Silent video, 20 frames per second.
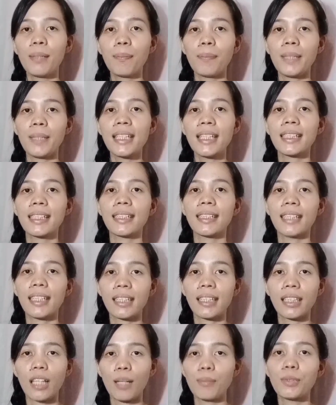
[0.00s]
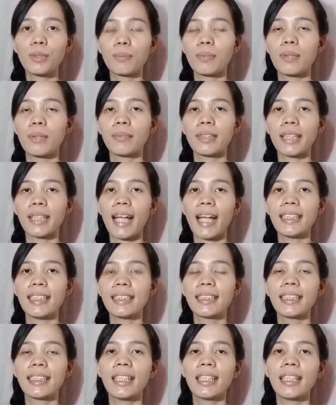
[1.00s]
Claim the peace that comes
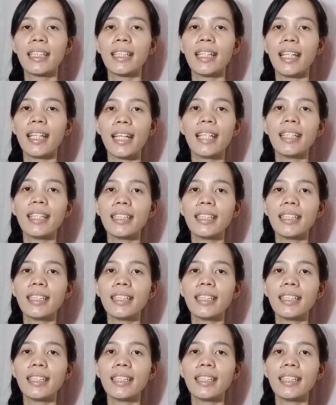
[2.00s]
from Christ.